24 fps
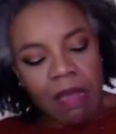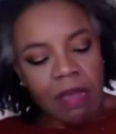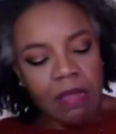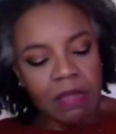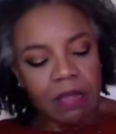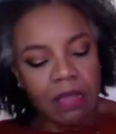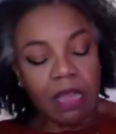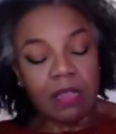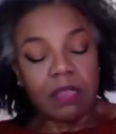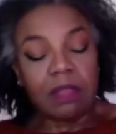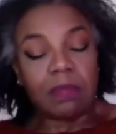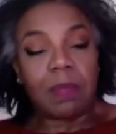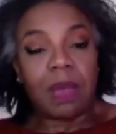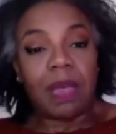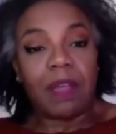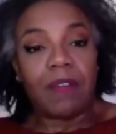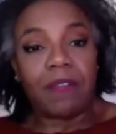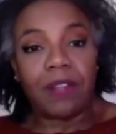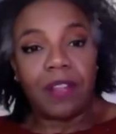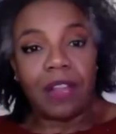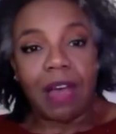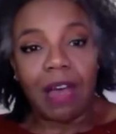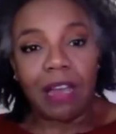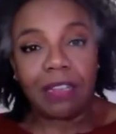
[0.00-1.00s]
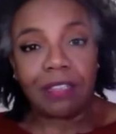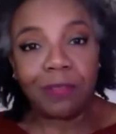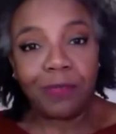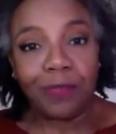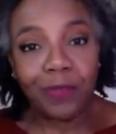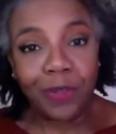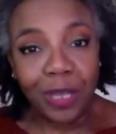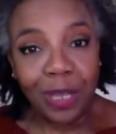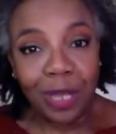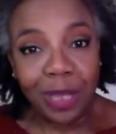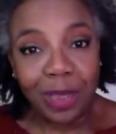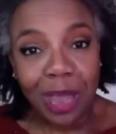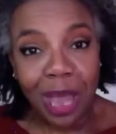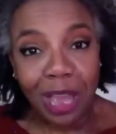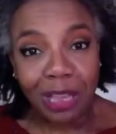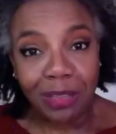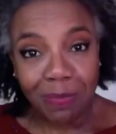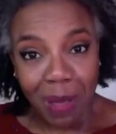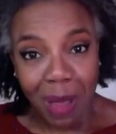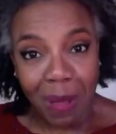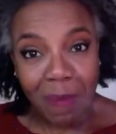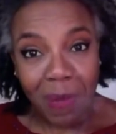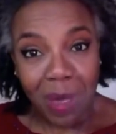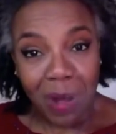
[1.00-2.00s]
that's my philosophy. That's
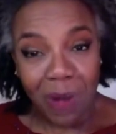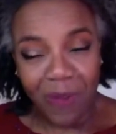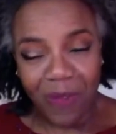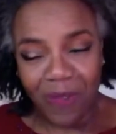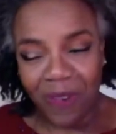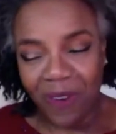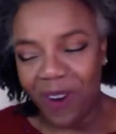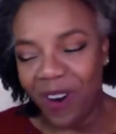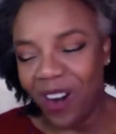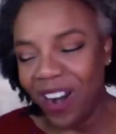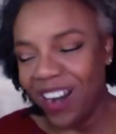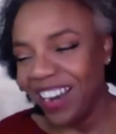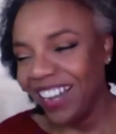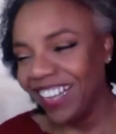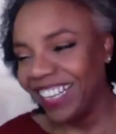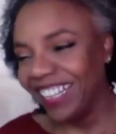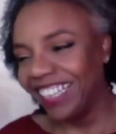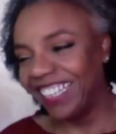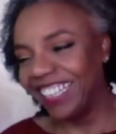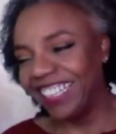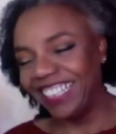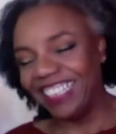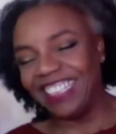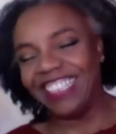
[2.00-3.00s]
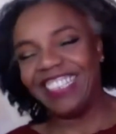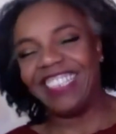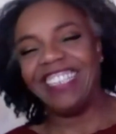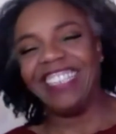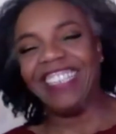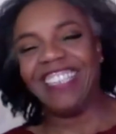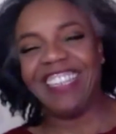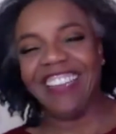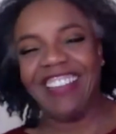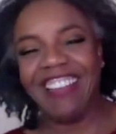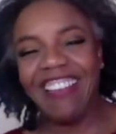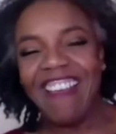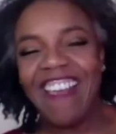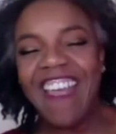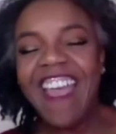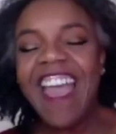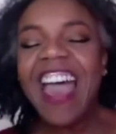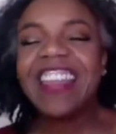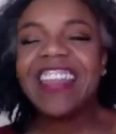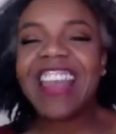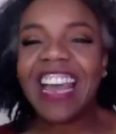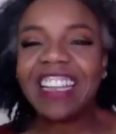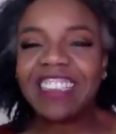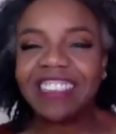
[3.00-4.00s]
my metaphor.
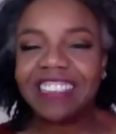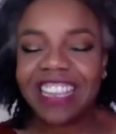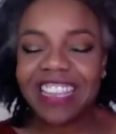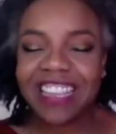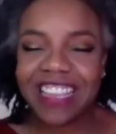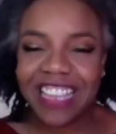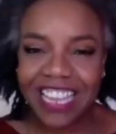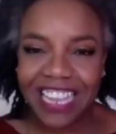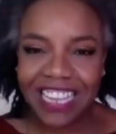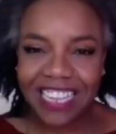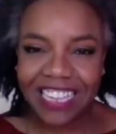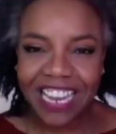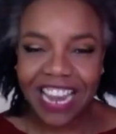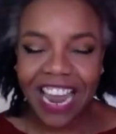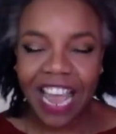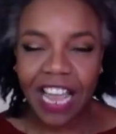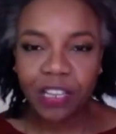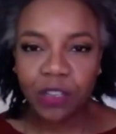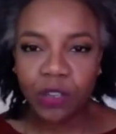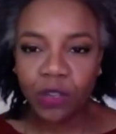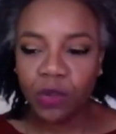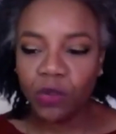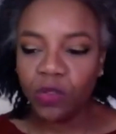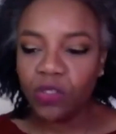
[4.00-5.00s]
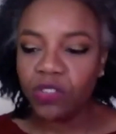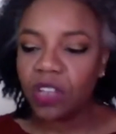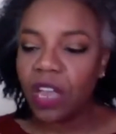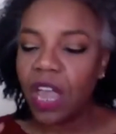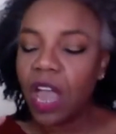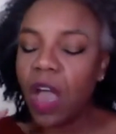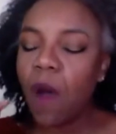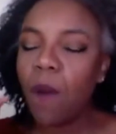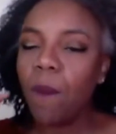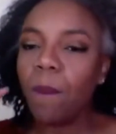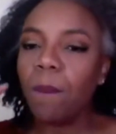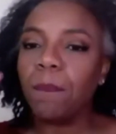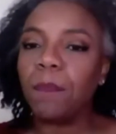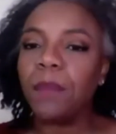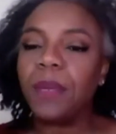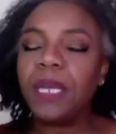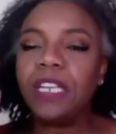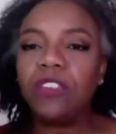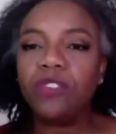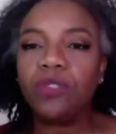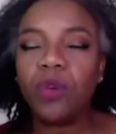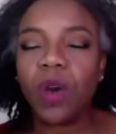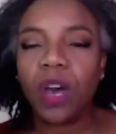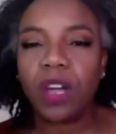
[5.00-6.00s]
That's the thing that I use to help me
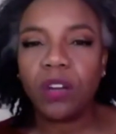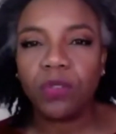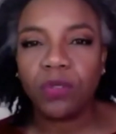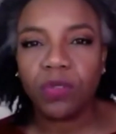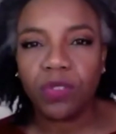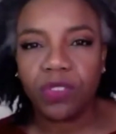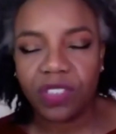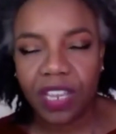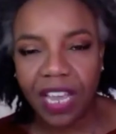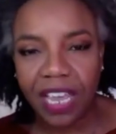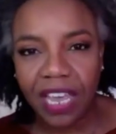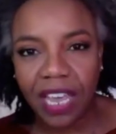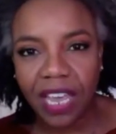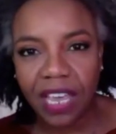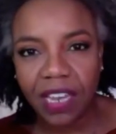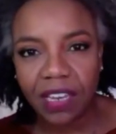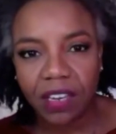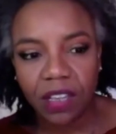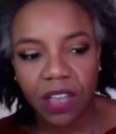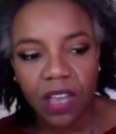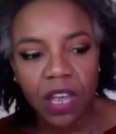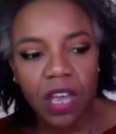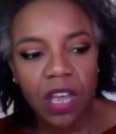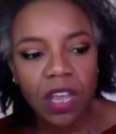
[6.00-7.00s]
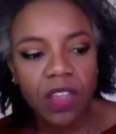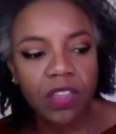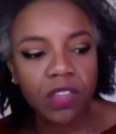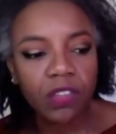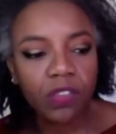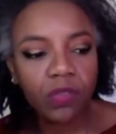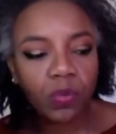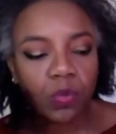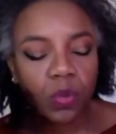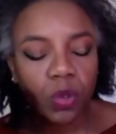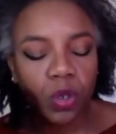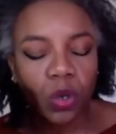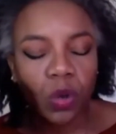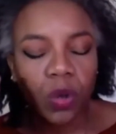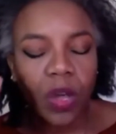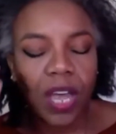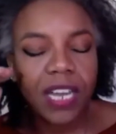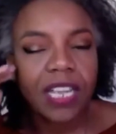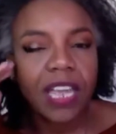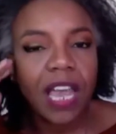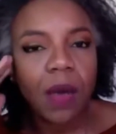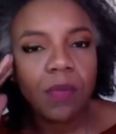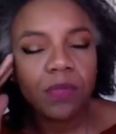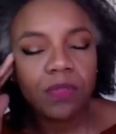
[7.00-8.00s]
to understand this world. And
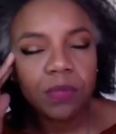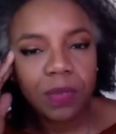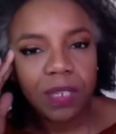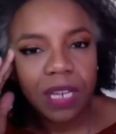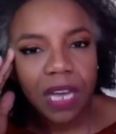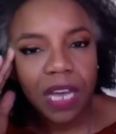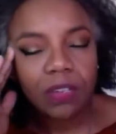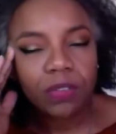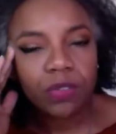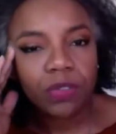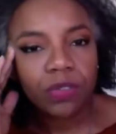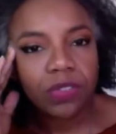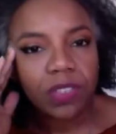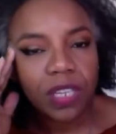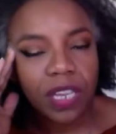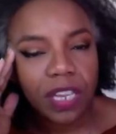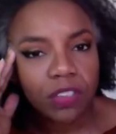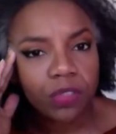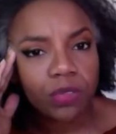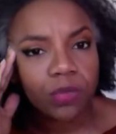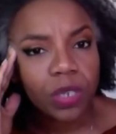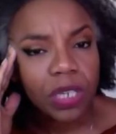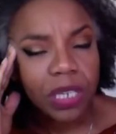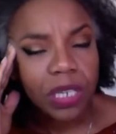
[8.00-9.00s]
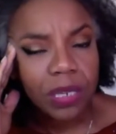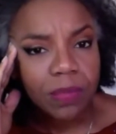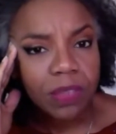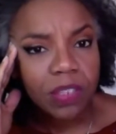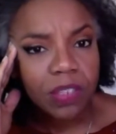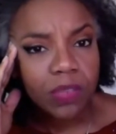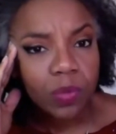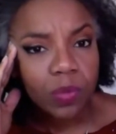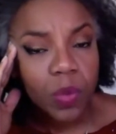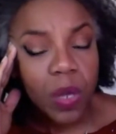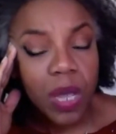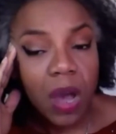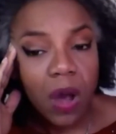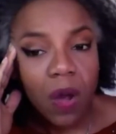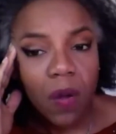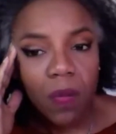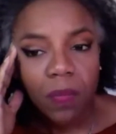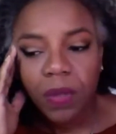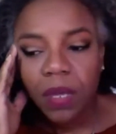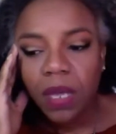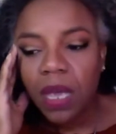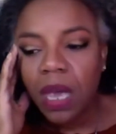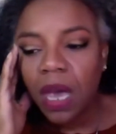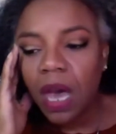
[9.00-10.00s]
it helps me to understand dreams as well,
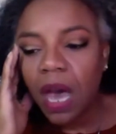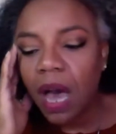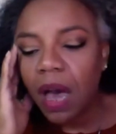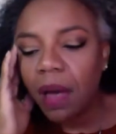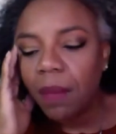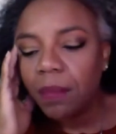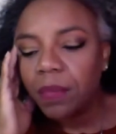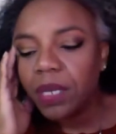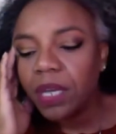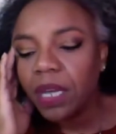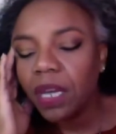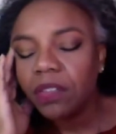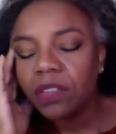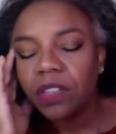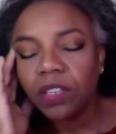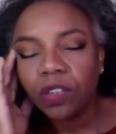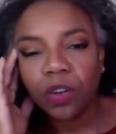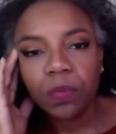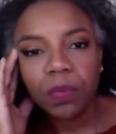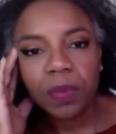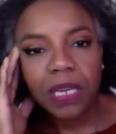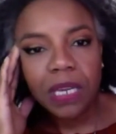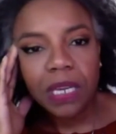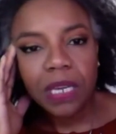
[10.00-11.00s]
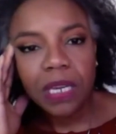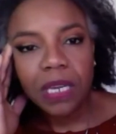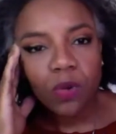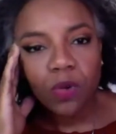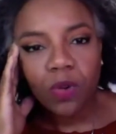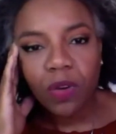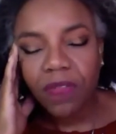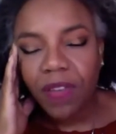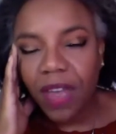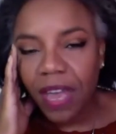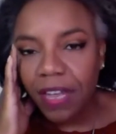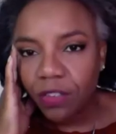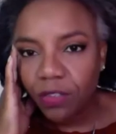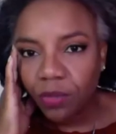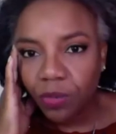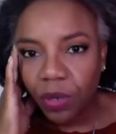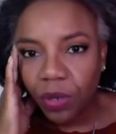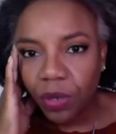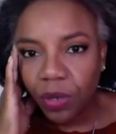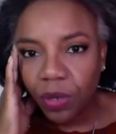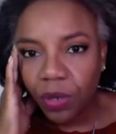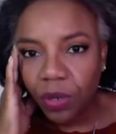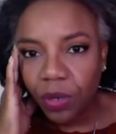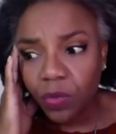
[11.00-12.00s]
because there are people who have had
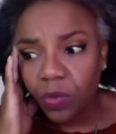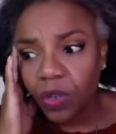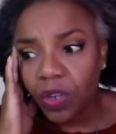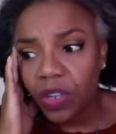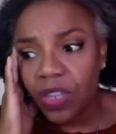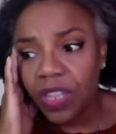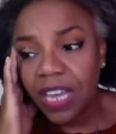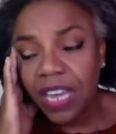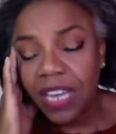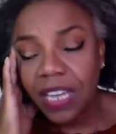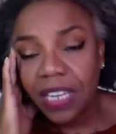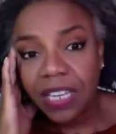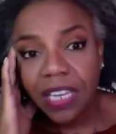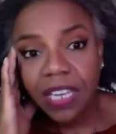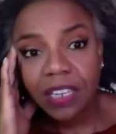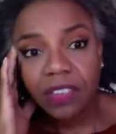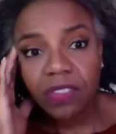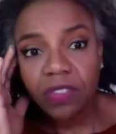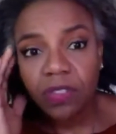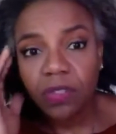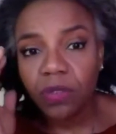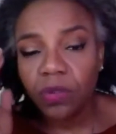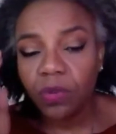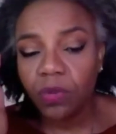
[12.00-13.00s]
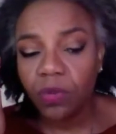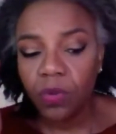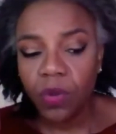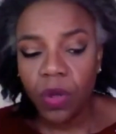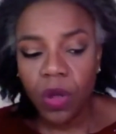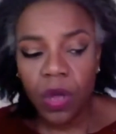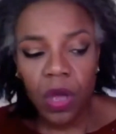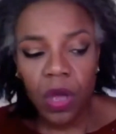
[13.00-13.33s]
dreams where they get to